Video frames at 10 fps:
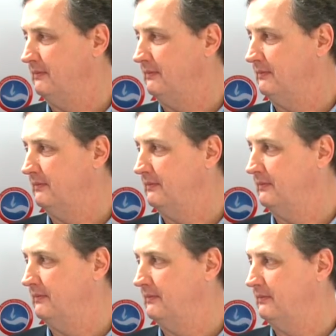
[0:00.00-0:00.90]

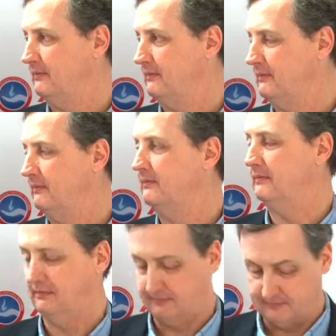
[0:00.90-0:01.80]

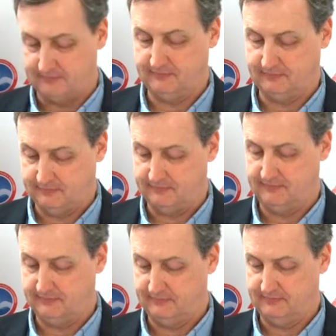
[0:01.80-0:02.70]

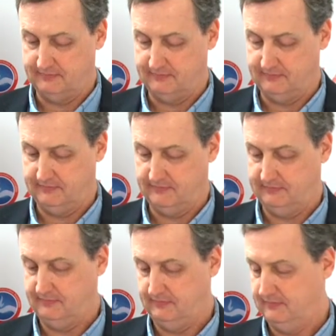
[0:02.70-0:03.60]

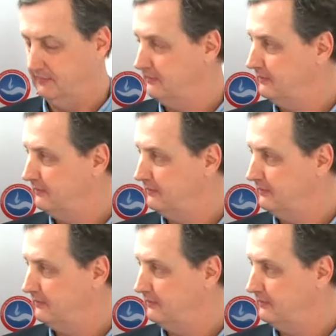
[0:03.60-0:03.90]
No words are spoken by the person on screen.